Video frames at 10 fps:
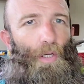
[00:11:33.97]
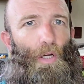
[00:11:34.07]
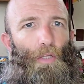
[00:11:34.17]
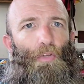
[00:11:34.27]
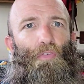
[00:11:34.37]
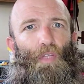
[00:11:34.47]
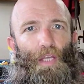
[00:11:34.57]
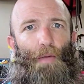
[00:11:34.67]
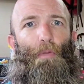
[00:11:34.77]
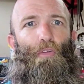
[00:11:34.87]
You're
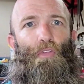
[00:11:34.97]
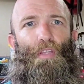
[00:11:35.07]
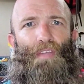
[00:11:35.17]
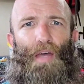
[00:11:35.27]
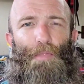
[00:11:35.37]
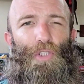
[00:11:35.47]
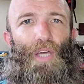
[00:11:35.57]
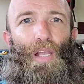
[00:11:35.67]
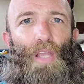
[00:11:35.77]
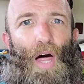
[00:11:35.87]
sitting up most of the time, but you
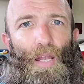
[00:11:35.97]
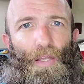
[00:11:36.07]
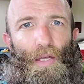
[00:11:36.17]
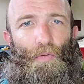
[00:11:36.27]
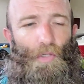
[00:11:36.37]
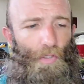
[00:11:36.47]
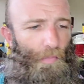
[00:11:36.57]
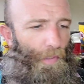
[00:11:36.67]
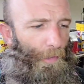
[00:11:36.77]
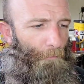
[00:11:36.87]
got a lot of leg room.